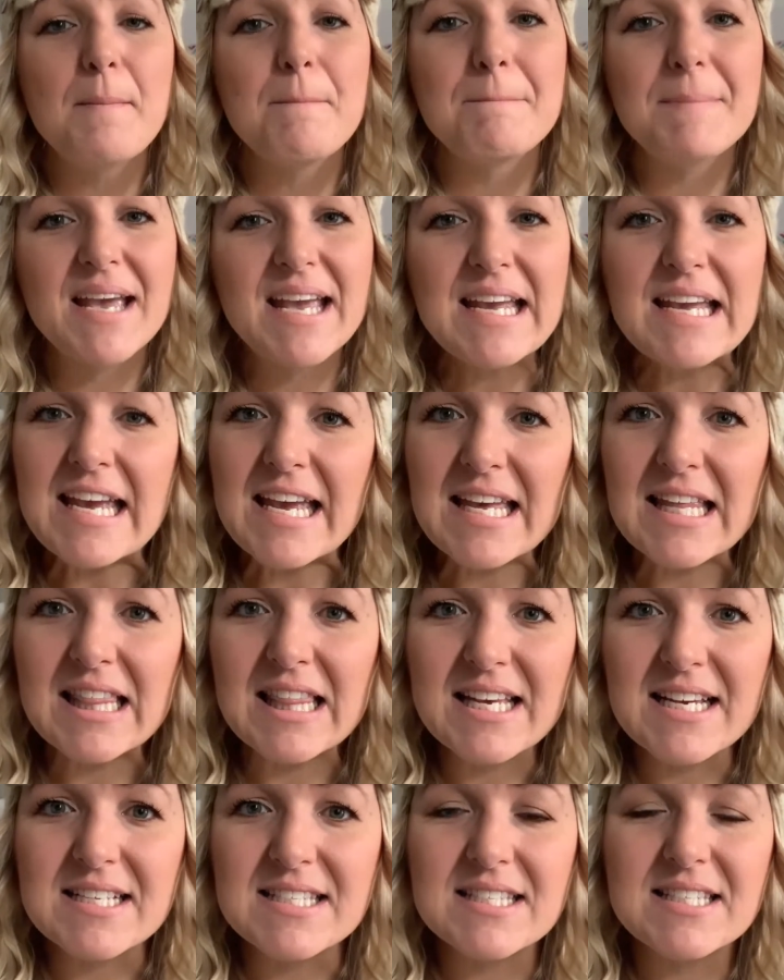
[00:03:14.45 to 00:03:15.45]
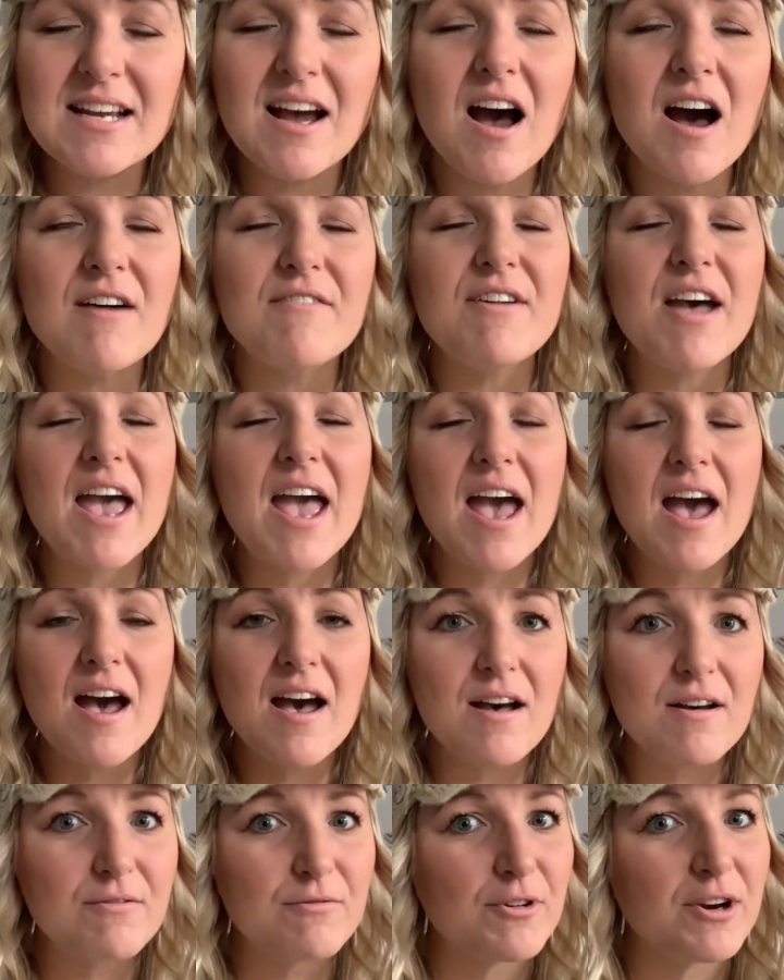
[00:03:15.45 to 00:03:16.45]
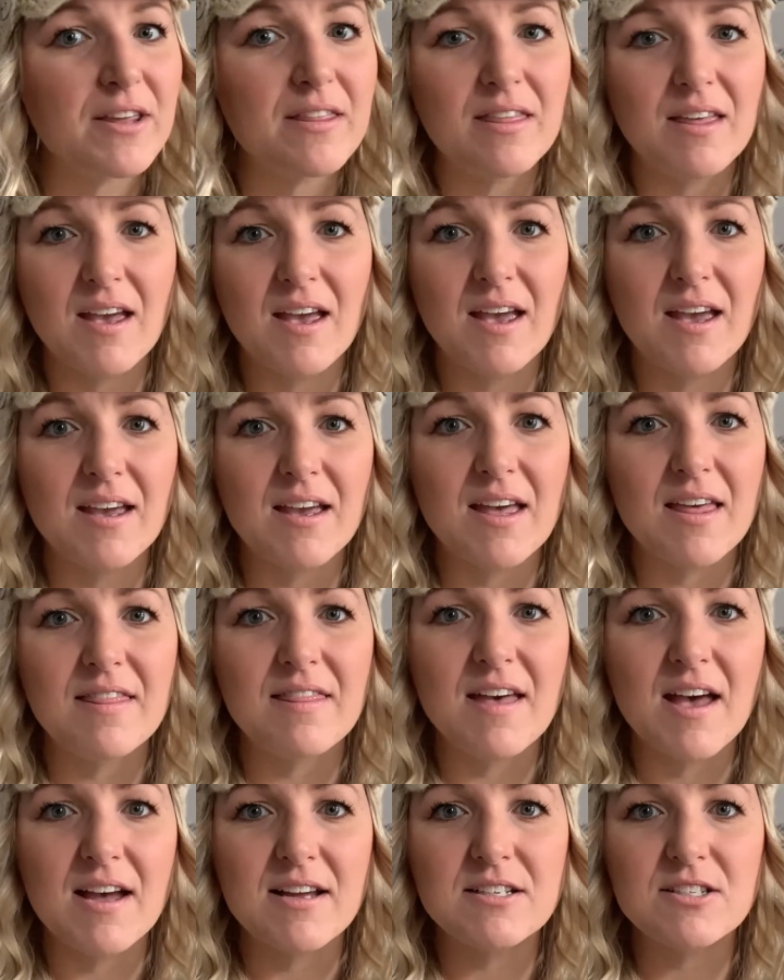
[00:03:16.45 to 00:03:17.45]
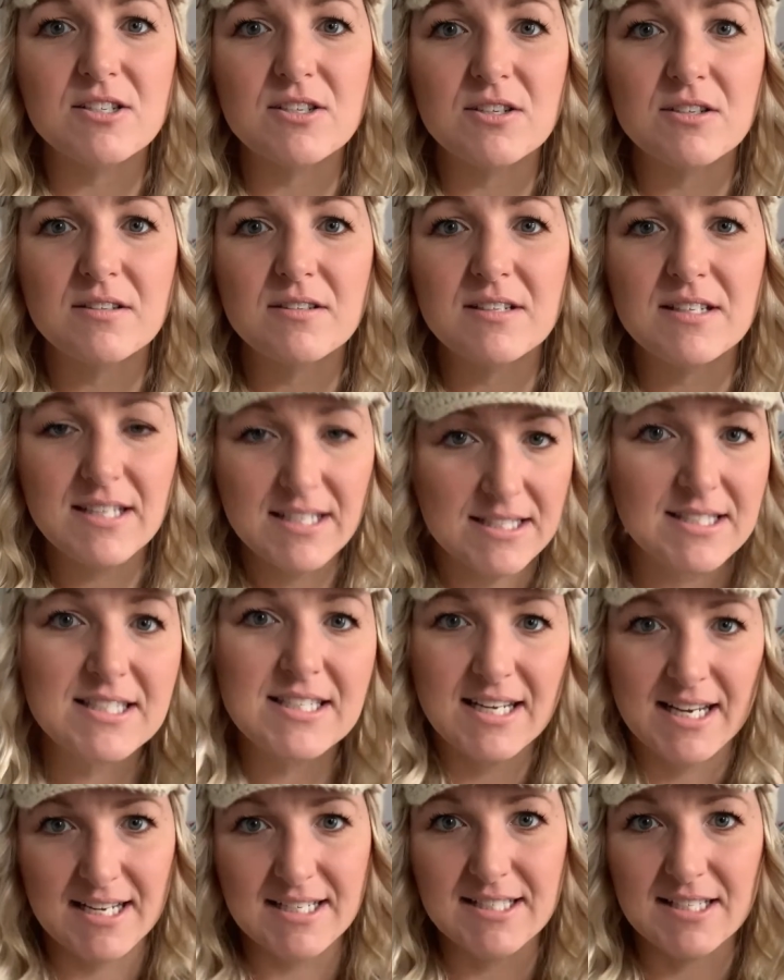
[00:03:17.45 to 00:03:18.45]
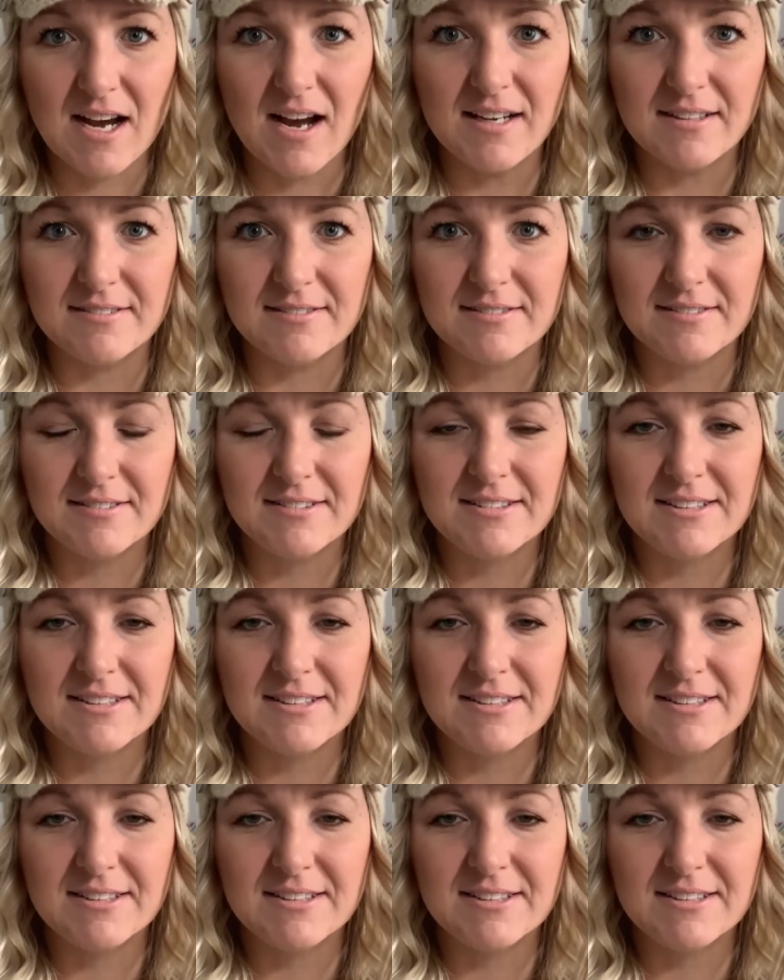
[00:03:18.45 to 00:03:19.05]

Make a list of everything that needs to get done.